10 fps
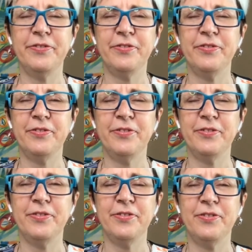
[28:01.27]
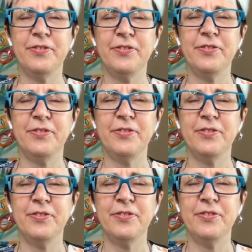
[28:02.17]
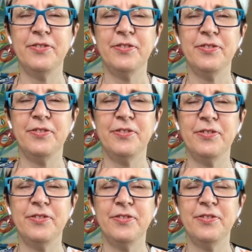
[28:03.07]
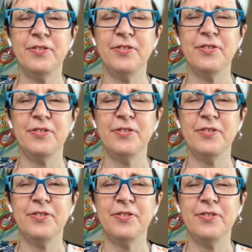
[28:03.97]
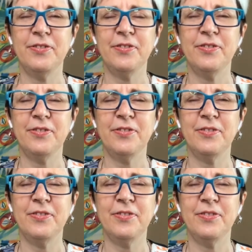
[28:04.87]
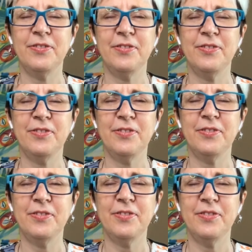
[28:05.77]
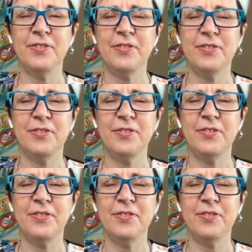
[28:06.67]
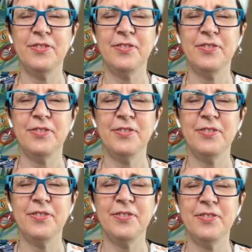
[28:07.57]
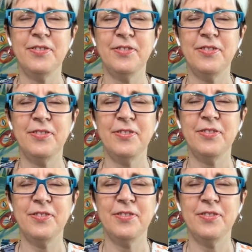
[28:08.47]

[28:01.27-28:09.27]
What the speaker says: (not speaking)